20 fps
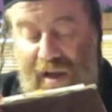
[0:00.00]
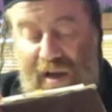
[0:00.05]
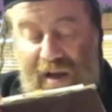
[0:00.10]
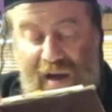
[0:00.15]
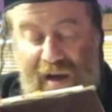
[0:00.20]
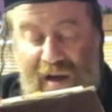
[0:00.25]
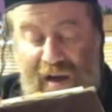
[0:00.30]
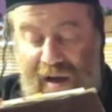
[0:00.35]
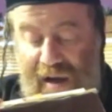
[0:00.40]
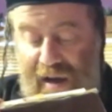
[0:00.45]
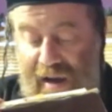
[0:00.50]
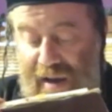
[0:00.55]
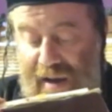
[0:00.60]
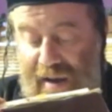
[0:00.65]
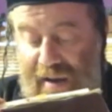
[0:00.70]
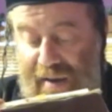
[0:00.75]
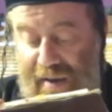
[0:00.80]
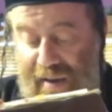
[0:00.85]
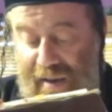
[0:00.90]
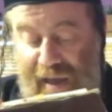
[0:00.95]

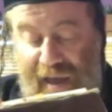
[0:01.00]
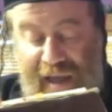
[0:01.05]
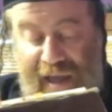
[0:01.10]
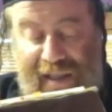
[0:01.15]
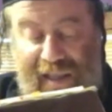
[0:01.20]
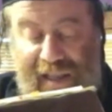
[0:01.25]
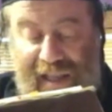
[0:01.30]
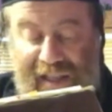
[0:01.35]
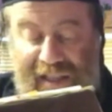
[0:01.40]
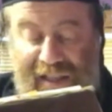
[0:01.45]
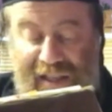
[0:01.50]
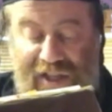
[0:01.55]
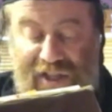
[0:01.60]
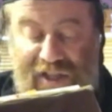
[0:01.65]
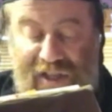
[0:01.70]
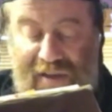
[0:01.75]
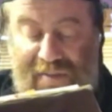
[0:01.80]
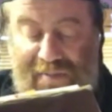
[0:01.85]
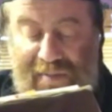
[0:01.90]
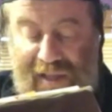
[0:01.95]
an
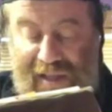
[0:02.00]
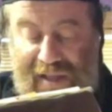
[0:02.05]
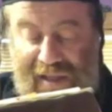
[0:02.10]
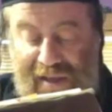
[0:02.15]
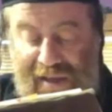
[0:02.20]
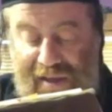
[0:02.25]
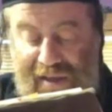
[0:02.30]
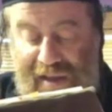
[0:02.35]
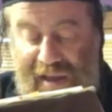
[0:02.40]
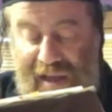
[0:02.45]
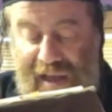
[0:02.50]
initial meeting,